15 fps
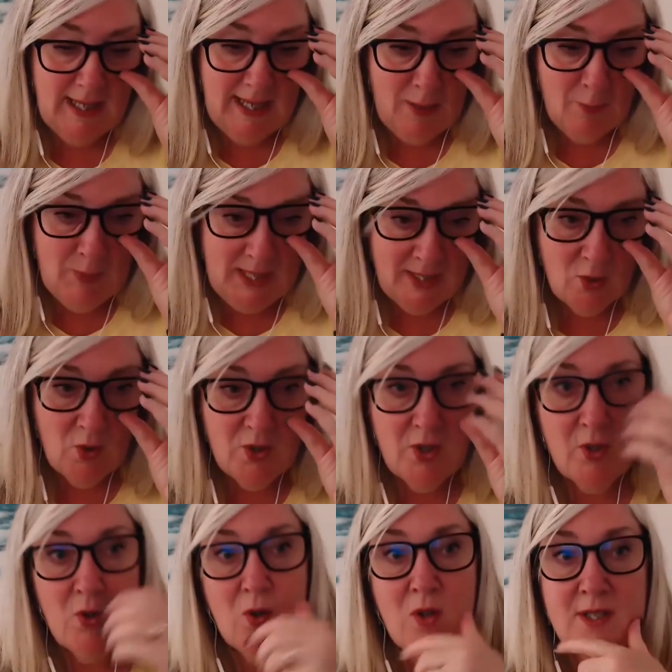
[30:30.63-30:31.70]
And we had gone
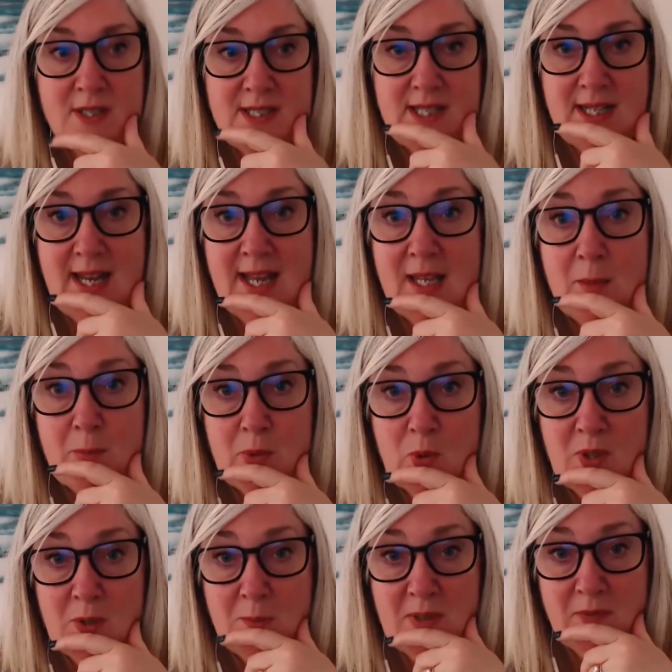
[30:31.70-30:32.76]
on holiday, and I had
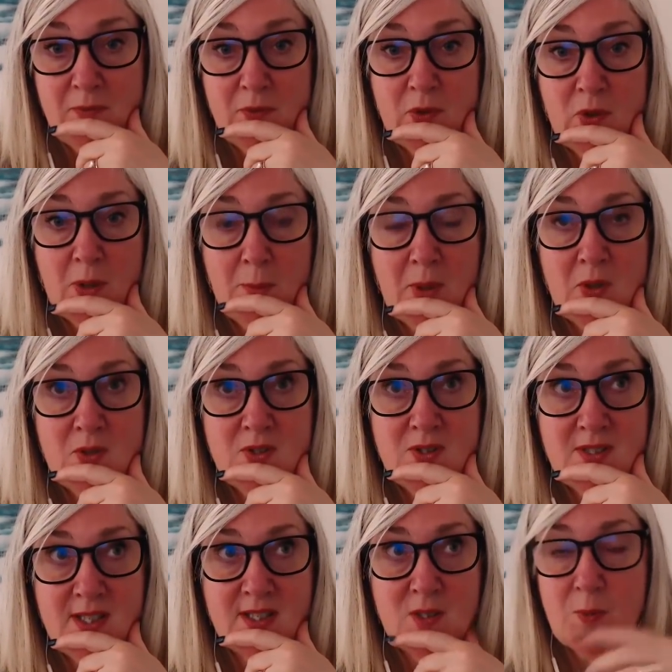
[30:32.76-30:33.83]
broken my foot about
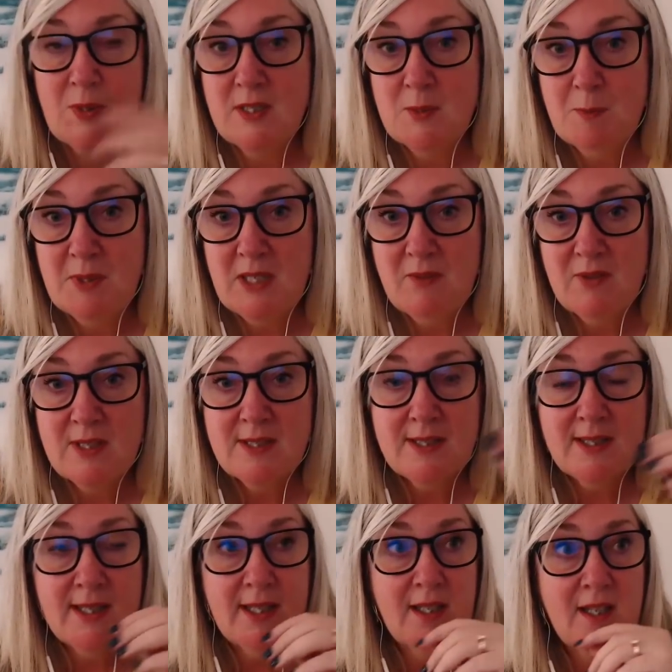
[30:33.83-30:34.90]
6 weeks
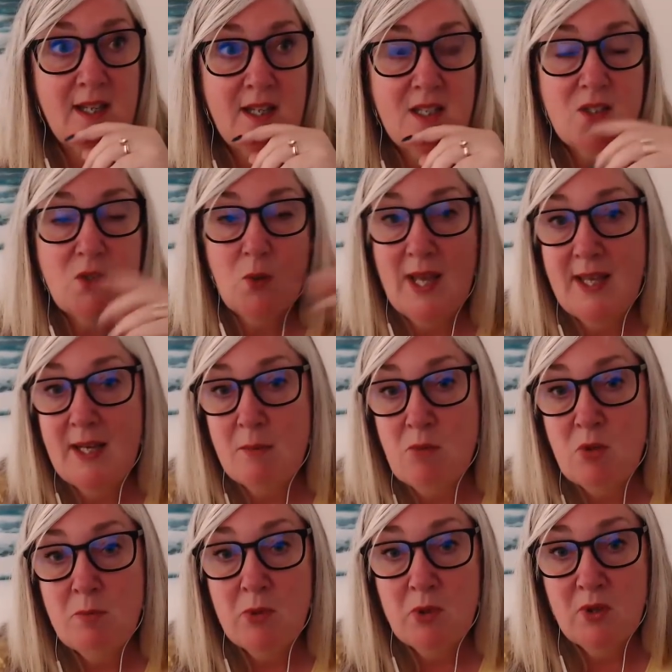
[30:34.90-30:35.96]
previously. So I had a
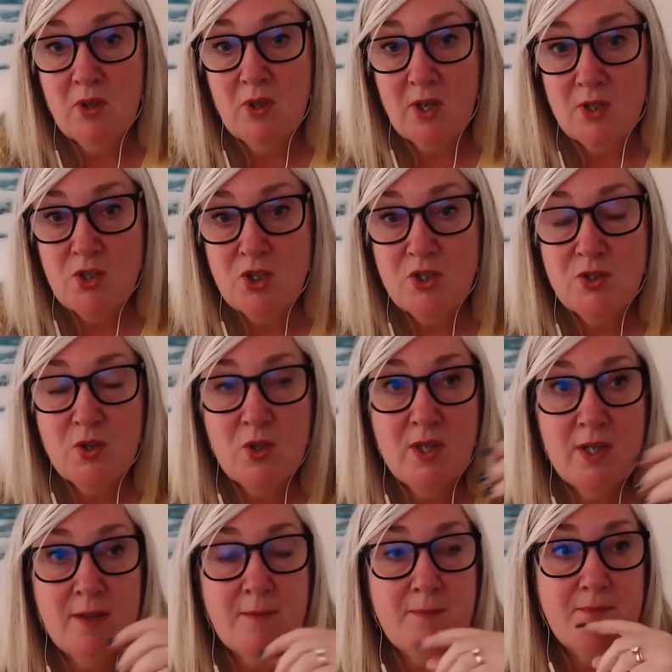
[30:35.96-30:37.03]
moon boot and crutches
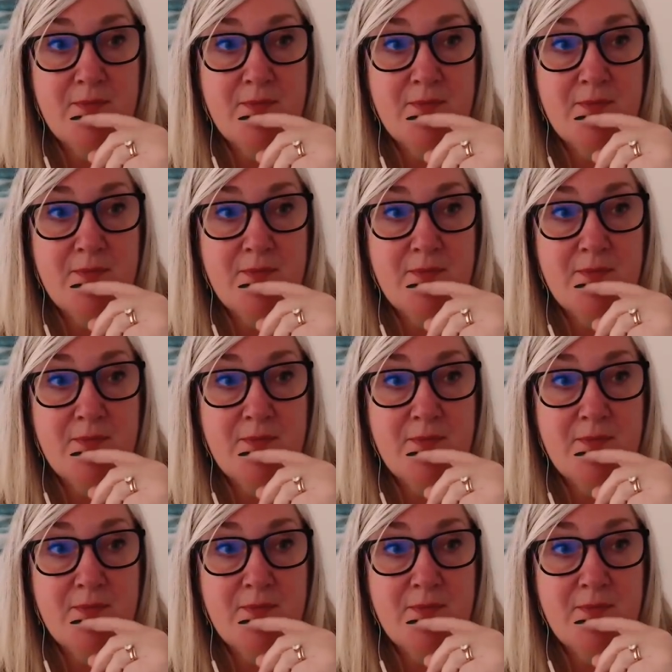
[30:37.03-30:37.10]
on.